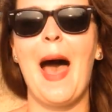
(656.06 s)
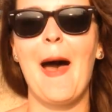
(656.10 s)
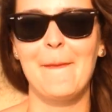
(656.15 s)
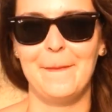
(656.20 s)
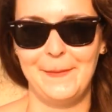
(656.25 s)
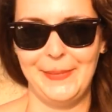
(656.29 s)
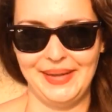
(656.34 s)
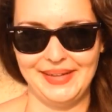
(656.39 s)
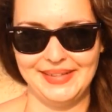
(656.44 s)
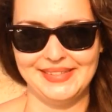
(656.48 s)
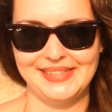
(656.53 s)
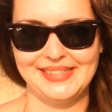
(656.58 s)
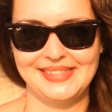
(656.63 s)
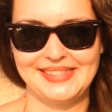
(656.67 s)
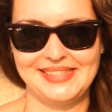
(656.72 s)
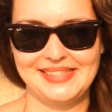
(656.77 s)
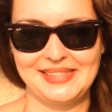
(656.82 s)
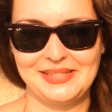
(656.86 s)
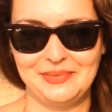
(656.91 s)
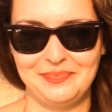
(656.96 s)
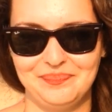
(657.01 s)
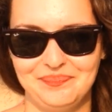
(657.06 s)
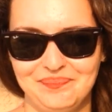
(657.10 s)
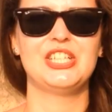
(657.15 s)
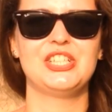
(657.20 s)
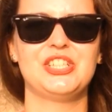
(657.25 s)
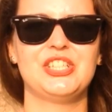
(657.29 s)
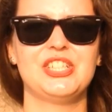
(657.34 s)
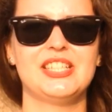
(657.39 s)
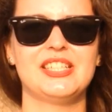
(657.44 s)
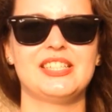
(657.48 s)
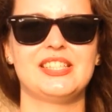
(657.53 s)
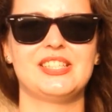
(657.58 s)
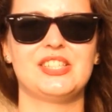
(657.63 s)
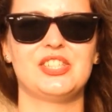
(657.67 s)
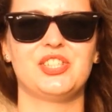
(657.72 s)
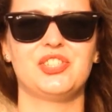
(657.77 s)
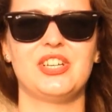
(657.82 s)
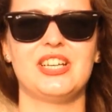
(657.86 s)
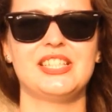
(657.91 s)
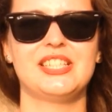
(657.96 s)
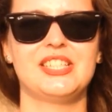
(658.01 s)
happens. Just
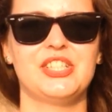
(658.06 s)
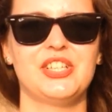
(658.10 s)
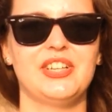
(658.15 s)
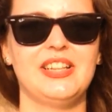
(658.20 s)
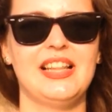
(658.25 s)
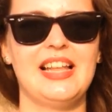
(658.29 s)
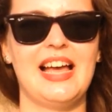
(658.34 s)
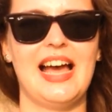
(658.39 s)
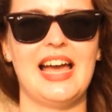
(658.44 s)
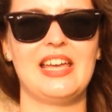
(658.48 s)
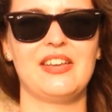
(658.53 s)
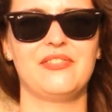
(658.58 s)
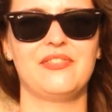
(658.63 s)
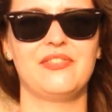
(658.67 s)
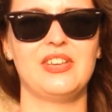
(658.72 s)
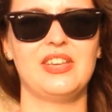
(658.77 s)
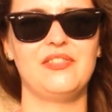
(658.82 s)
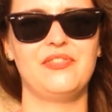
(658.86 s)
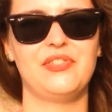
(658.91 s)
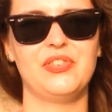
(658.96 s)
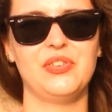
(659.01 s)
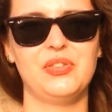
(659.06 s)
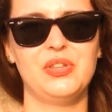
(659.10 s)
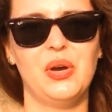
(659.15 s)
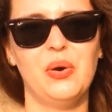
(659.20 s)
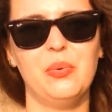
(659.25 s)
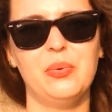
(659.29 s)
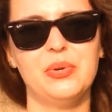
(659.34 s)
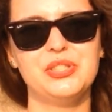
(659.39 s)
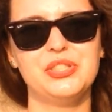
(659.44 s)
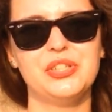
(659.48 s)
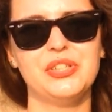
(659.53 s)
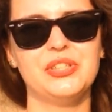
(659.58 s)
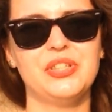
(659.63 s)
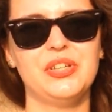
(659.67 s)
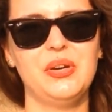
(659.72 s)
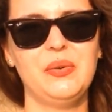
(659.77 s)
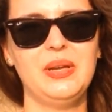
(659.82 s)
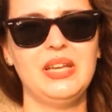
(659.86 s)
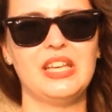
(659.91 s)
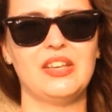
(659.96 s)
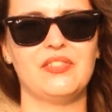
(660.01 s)
trust your life. If you know what you're
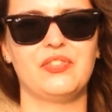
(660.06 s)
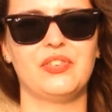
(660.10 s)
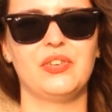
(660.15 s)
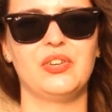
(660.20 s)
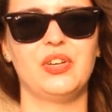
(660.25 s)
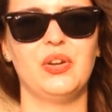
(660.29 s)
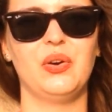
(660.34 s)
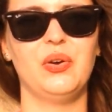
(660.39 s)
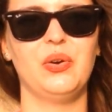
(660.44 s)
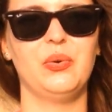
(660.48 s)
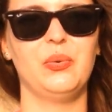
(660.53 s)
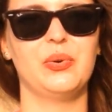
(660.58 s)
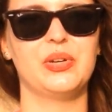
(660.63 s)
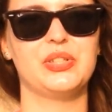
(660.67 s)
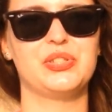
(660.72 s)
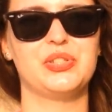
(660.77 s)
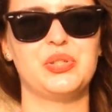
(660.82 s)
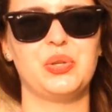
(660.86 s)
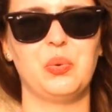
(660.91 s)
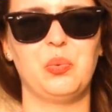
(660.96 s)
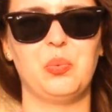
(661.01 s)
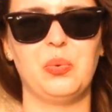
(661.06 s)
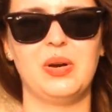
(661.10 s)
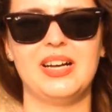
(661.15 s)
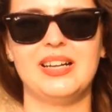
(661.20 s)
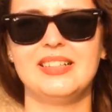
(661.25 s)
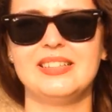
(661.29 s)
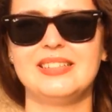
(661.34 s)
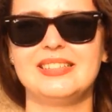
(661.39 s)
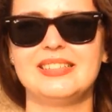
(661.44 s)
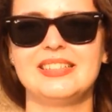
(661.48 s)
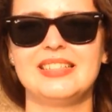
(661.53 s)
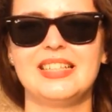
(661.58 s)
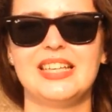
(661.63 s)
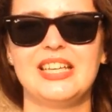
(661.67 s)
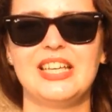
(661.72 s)
doing, if you know what you want,